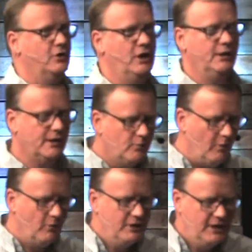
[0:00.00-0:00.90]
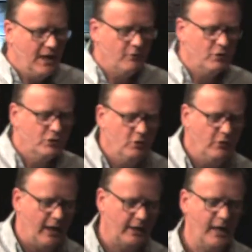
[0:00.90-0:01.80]
Jesus. We would never do
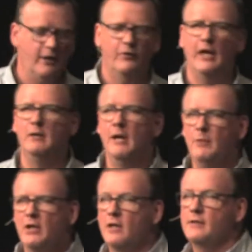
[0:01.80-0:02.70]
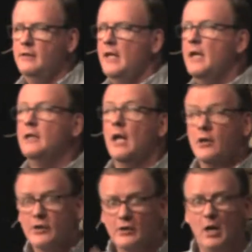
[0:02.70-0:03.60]
that kind of thing because then
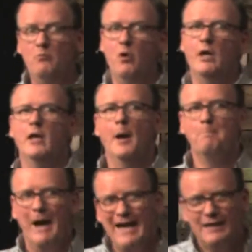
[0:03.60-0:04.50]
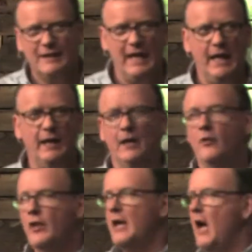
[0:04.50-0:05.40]
someone might think
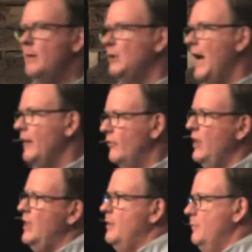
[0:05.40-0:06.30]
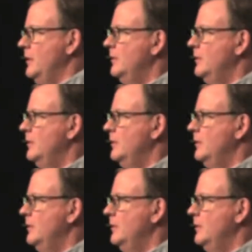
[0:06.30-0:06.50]
that I'm like them.